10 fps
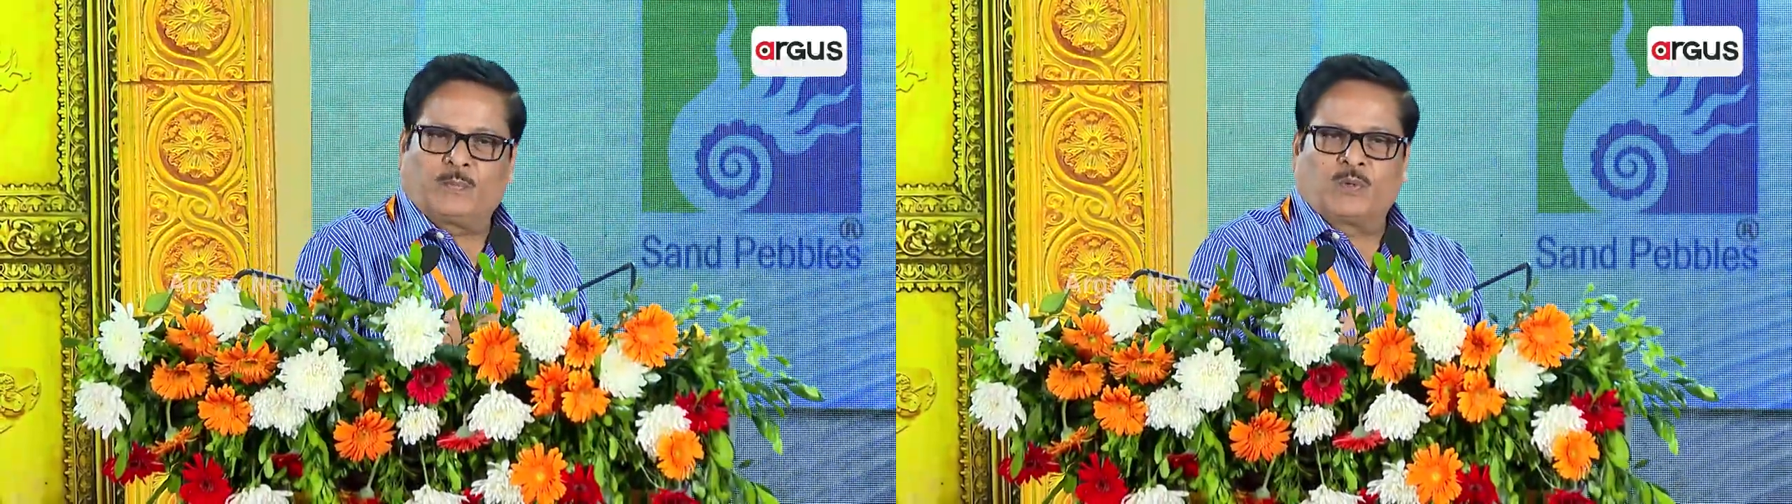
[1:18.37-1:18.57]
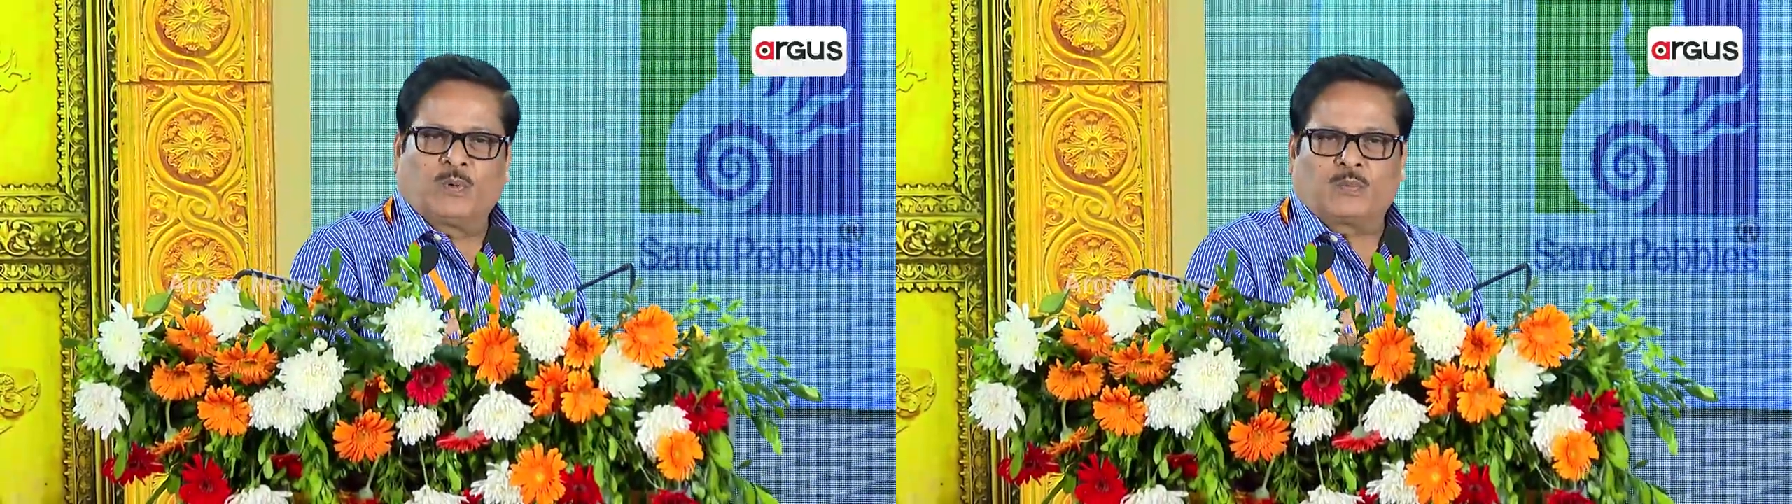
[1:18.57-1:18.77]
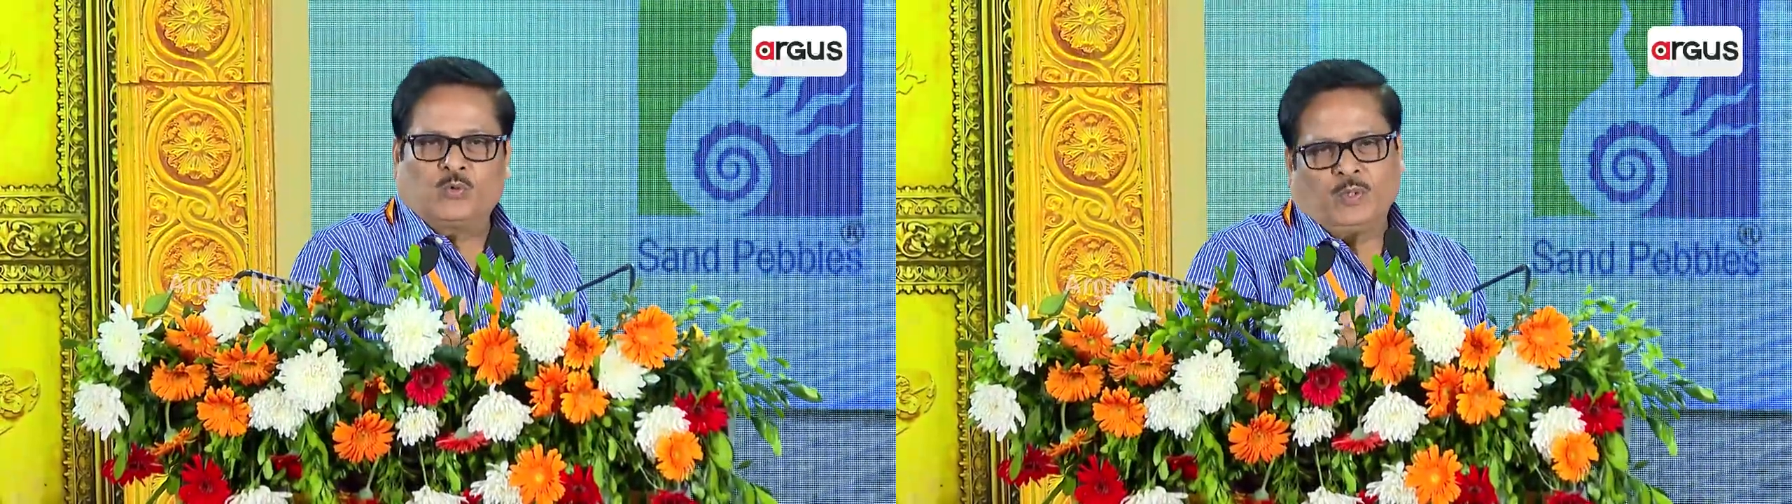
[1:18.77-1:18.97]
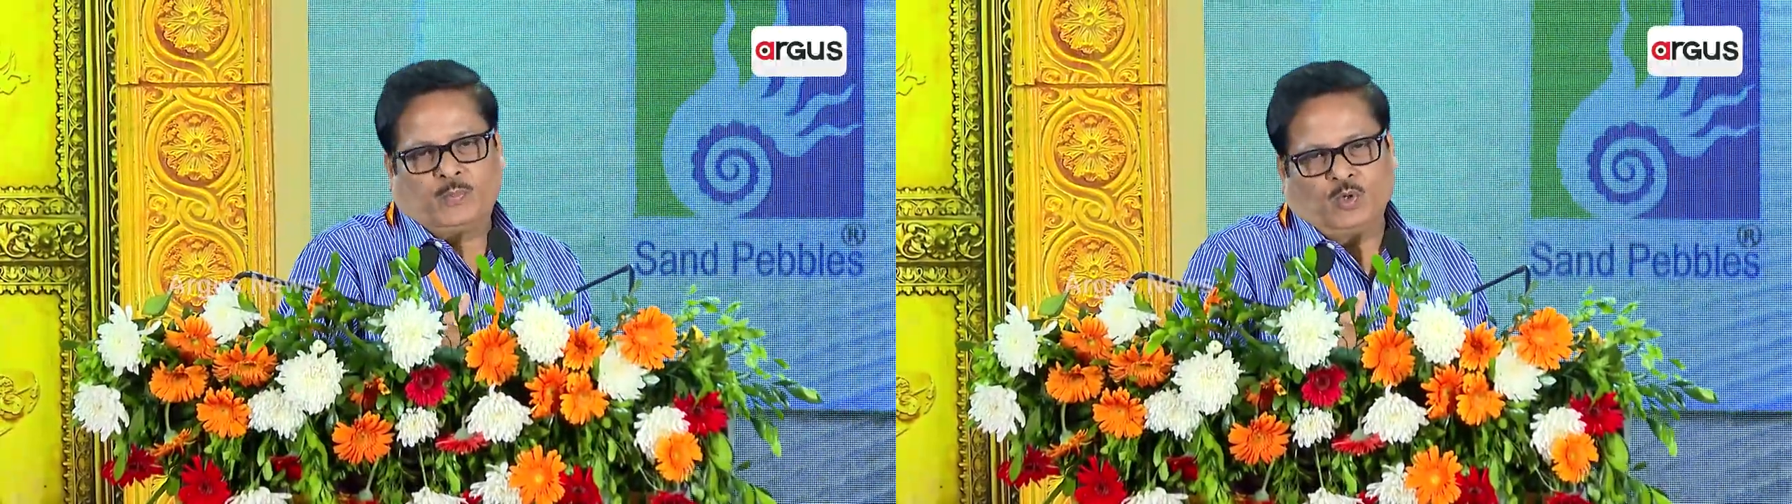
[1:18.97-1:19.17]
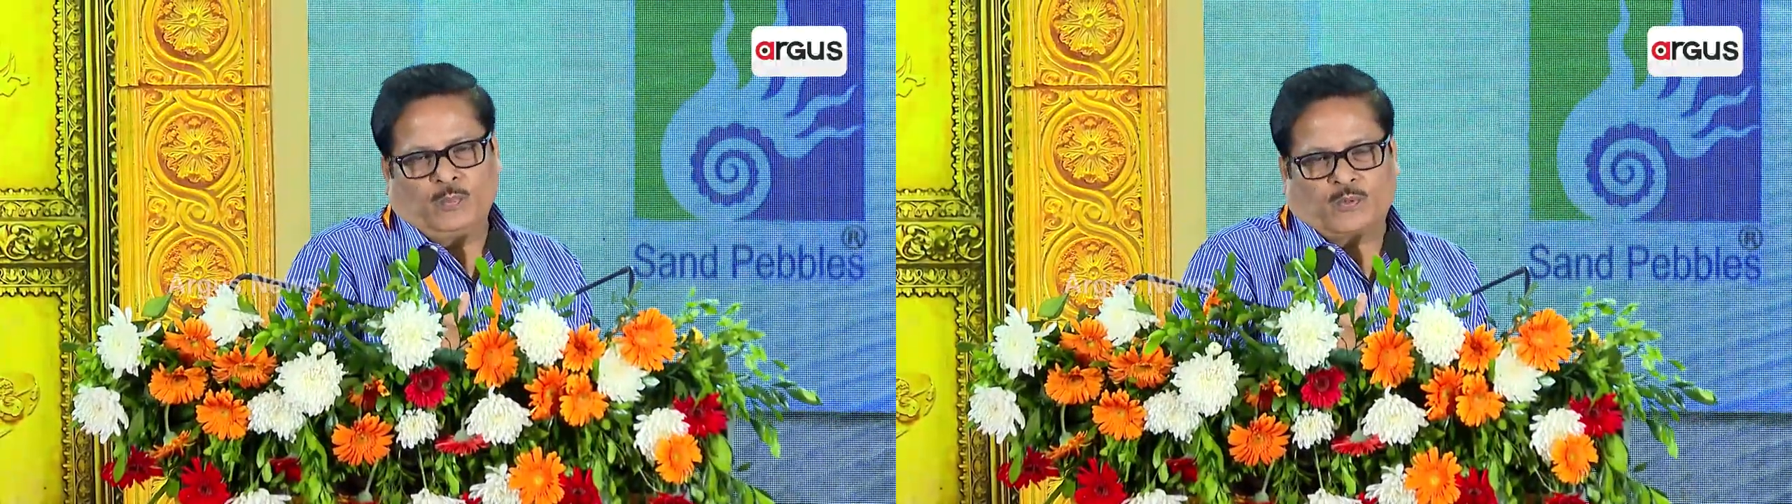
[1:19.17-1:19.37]

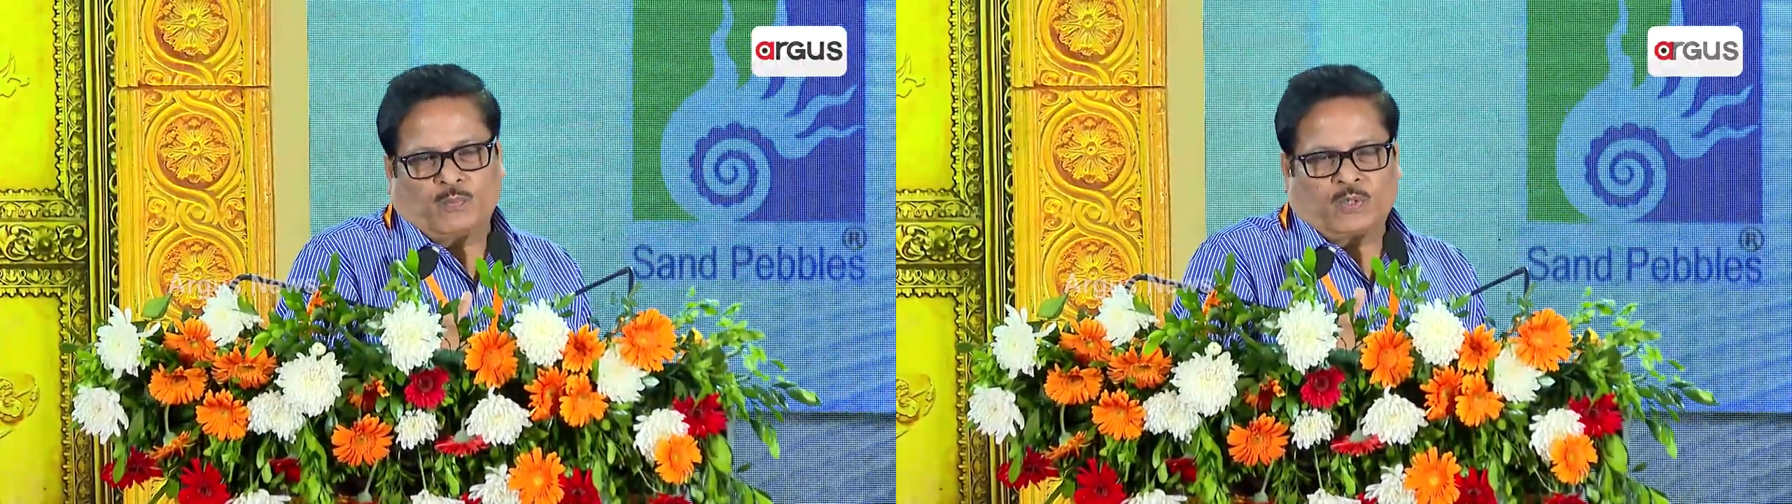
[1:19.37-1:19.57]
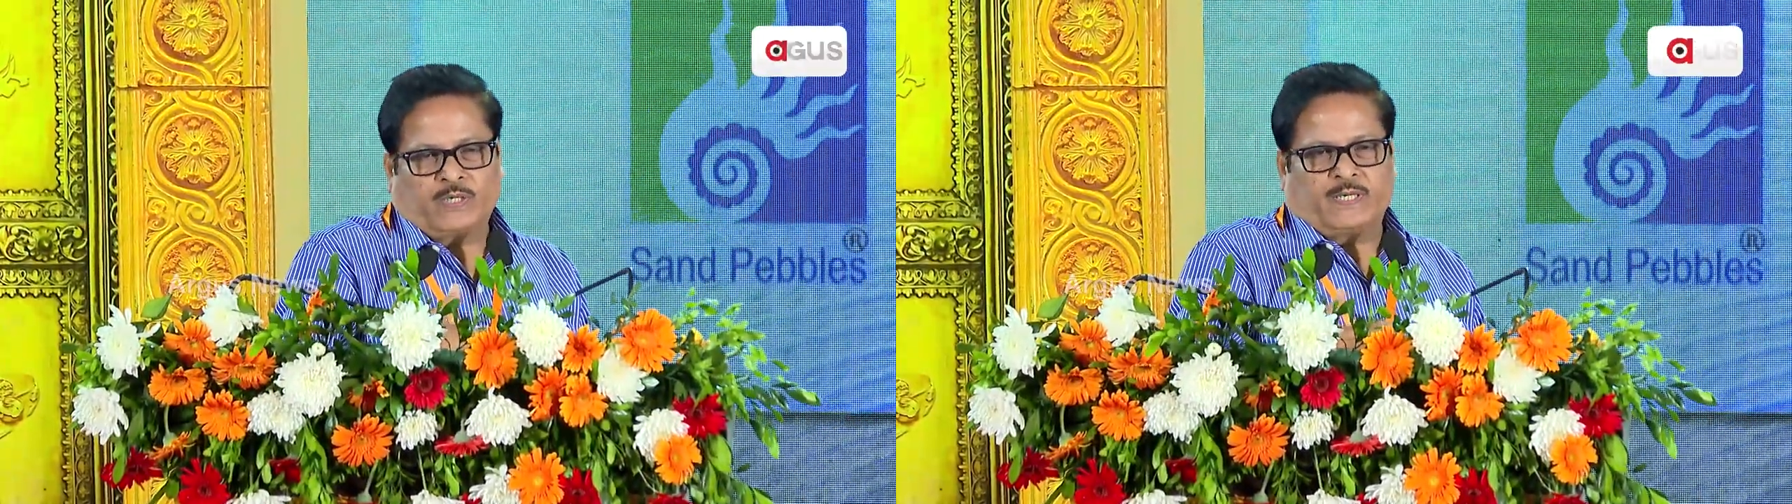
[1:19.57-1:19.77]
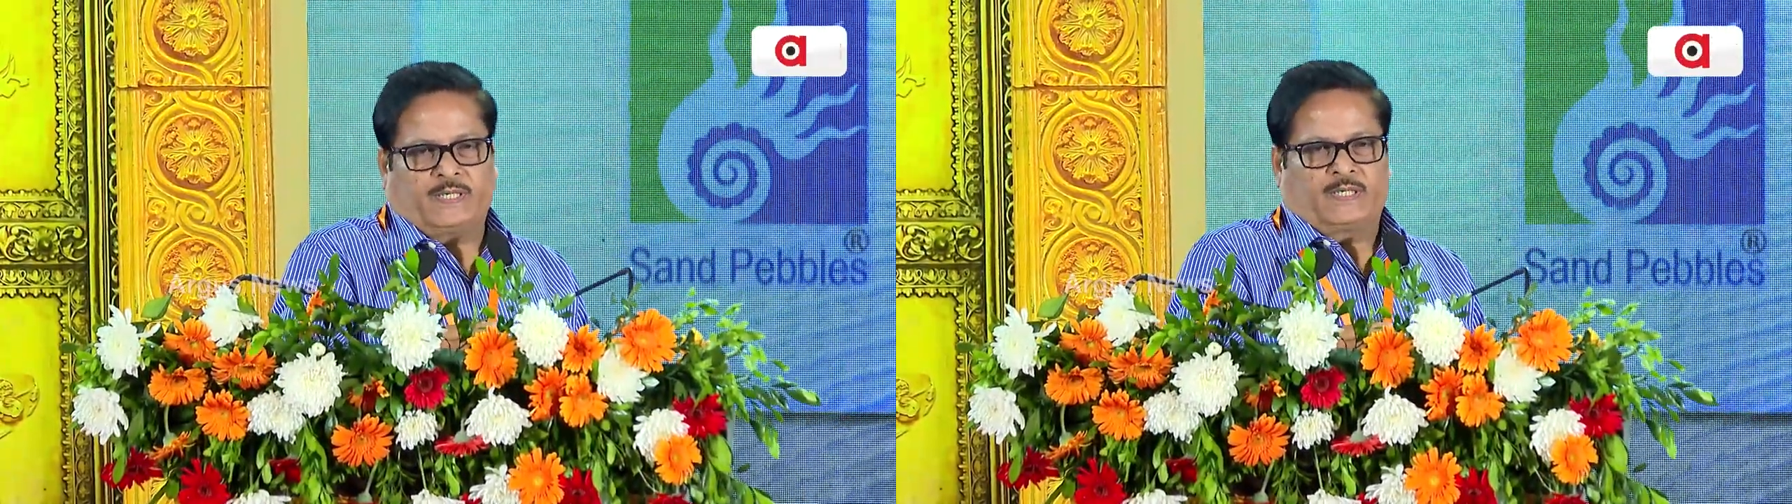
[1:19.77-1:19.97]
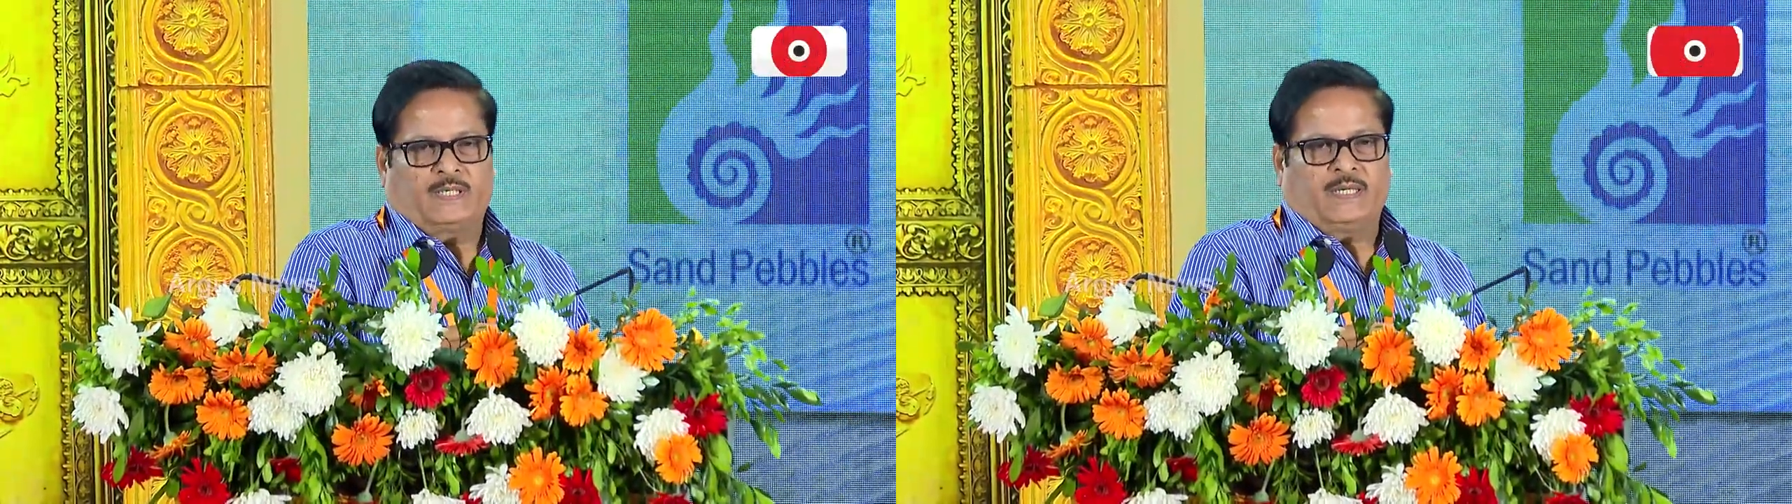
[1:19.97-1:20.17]
promoted